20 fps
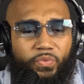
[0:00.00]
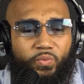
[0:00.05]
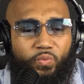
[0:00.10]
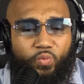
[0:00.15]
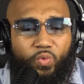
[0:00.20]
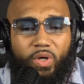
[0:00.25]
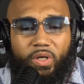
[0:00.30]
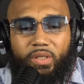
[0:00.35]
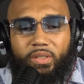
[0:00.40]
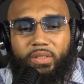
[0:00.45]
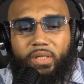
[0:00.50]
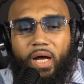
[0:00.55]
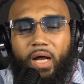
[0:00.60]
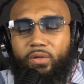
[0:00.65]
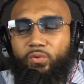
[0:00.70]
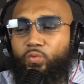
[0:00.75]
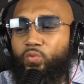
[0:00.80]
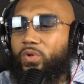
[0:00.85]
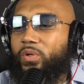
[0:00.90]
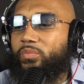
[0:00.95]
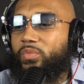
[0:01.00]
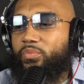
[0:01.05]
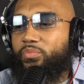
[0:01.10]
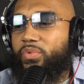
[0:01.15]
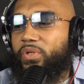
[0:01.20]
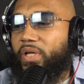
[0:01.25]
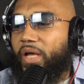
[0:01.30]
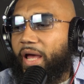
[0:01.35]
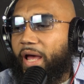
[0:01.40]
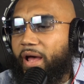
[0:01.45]
what a lot of women
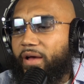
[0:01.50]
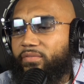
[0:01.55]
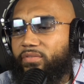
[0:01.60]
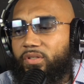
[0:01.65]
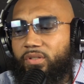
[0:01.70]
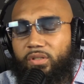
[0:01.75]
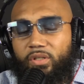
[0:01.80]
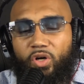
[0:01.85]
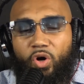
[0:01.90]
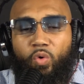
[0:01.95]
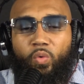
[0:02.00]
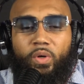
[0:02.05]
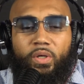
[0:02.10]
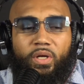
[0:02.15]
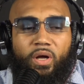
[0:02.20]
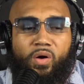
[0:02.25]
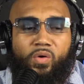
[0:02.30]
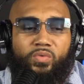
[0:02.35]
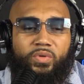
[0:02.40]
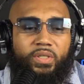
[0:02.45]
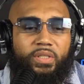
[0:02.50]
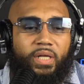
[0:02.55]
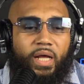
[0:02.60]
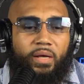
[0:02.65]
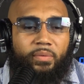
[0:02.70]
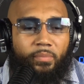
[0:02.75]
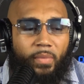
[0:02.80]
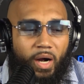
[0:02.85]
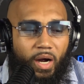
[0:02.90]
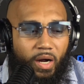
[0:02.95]
be having going on in
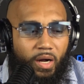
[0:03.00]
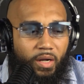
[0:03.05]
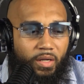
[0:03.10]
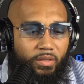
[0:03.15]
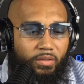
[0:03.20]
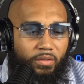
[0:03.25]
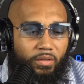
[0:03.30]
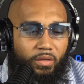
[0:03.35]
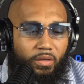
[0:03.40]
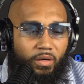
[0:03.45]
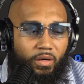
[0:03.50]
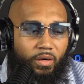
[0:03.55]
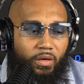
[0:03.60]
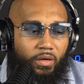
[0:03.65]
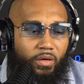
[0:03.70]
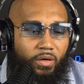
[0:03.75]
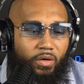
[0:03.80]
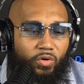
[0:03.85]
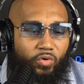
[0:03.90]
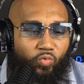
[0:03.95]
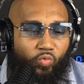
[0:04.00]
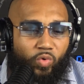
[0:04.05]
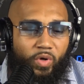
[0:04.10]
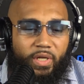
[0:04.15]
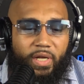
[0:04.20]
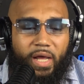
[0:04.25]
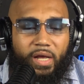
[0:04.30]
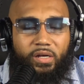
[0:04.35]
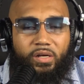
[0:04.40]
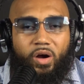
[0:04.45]
their mind when
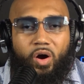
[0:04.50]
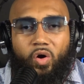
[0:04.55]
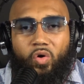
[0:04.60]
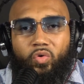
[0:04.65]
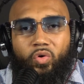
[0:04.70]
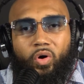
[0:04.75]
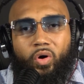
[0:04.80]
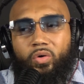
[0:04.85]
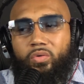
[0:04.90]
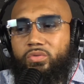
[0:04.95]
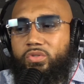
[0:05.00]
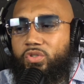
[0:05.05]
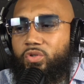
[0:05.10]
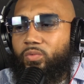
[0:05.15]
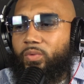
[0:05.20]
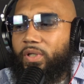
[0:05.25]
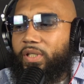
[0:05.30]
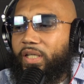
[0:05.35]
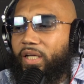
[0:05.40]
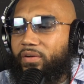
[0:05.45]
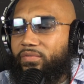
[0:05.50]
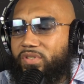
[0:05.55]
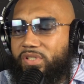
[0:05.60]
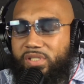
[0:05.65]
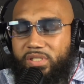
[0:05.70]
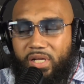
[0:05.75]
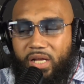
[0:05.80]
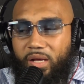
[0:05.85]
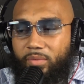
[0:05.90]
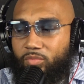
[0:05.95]
they go on to a Kevin
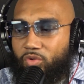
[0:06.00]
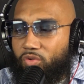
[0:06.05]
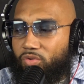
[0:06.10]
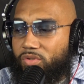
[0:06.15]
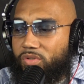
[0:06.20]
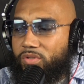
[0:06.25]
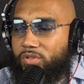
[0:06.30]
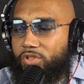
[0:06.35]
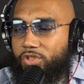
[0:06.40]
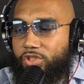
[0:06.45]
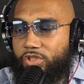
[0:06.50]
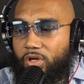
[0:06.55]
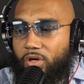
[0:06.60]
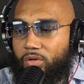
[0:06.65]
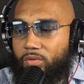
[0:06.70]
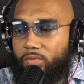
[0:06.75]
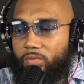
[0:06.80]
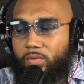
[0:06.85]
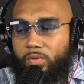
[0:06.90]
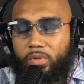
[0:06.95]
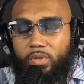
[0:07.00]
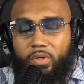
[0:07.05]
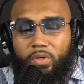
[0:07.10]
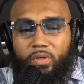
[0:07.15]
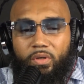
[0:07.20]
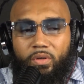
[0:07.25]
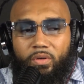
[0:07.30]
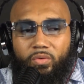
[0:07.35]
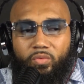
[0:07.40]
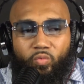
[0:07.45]
Samuels show
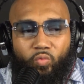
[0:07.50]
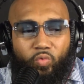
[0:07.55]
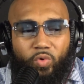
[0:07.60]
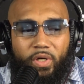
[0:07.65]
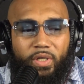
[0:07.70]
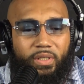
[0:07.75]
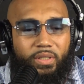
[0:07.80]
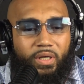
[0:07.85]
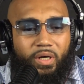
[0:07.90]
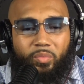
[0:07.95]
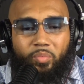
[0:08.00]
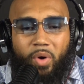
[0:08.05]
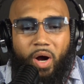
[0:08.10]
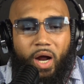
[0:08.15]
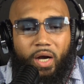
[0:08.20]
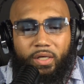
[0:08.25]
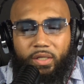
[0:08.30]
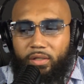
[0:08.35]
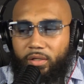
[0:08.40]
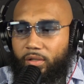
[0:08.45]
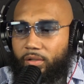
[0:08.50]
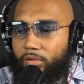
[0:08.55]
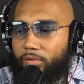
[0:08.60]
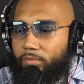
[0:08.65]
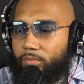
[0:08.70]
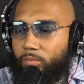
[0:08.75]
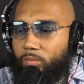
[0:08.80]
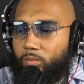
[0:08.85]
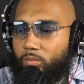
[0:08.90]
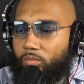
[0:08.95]
with a bonnet on,
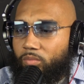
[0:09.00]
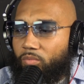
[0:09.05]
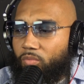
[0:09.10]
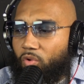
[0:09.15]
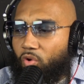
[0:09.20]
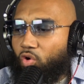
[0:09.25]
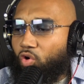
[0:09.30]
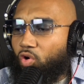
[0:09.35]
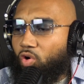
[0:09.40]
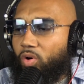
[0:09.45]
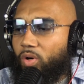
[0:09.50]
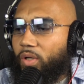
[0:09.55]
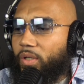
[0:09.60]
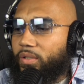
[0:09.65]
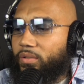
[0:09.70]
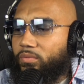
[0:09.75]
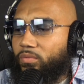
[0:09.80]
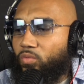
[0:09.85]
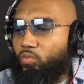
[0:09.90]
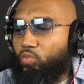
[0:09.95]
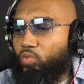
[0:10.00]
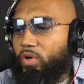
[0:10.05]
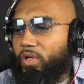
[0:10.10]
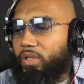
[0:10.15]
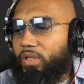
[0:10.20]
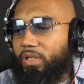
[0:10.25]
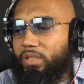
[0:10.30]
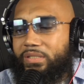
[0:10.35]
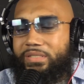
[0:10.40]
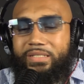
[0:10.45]
or with
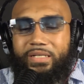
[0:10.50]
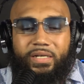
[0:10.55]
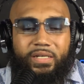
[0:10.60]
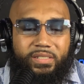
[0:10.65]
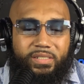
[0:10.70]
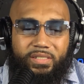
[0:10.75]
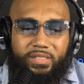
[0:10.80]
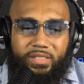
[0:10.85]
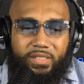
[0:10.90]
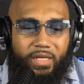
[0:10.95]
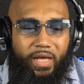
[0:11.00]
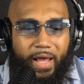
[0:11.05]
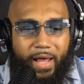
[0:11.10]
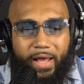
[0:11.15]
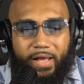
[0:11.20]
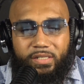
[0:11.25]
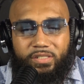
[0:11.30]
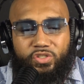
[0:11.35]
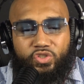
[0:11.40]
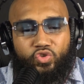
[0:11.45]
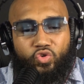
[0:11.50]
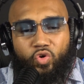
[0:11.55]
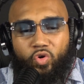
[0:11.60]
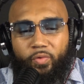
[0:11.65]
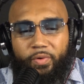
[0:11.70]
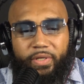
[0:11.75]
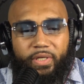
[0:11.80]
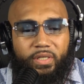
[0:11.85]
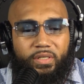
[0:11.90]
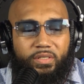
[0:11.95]
a dusty ass
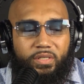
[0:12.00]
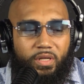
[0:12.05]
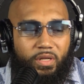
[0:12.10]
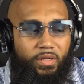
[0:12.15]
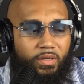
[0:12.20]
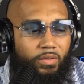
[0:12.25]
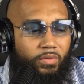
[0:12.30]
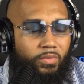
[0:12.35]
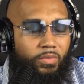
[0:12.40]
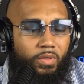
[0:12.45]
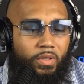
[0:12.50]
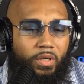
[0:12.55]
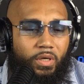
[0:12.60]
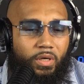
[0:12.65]
story to tell,